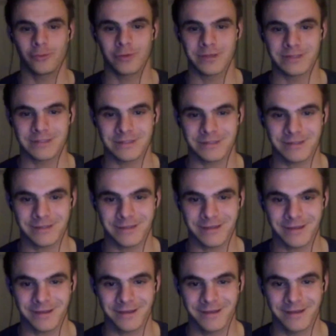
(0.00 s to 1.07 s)
is
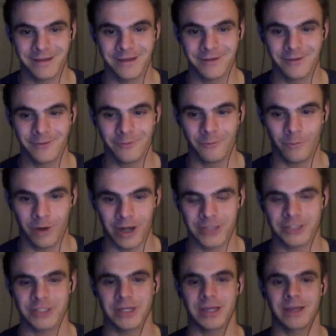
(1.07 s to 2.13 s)

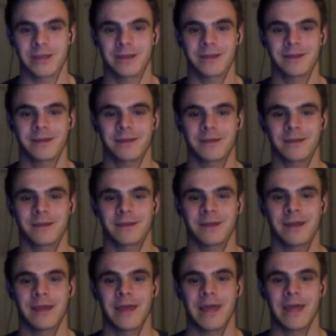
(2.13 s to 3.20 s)
watching
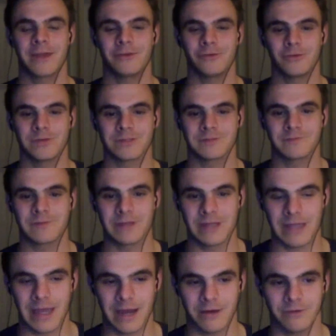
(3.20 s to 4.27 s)
and who is
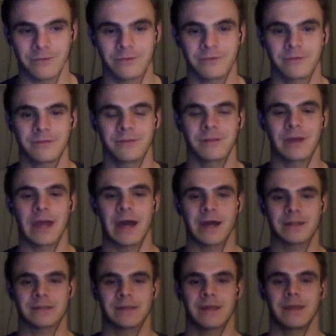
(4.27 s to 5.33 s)
feeding out the
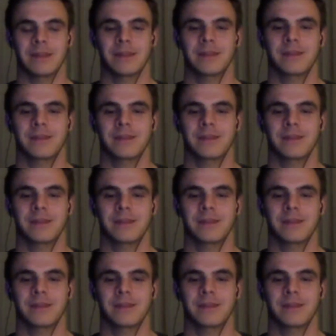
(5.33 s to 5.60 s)
content?